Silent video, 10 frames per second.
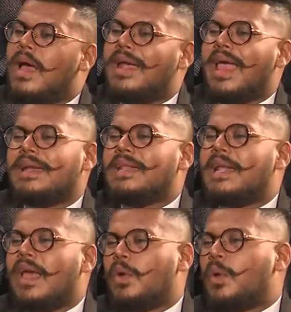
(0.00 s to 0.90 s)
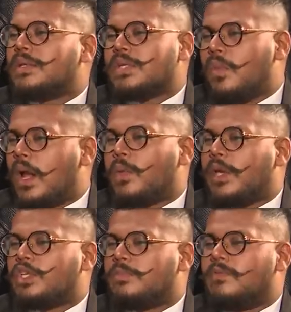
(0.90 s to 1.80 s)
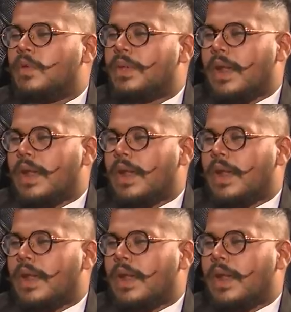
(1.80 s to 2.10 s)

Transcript: Ane, Auntie Netta, I want to ask you one question before we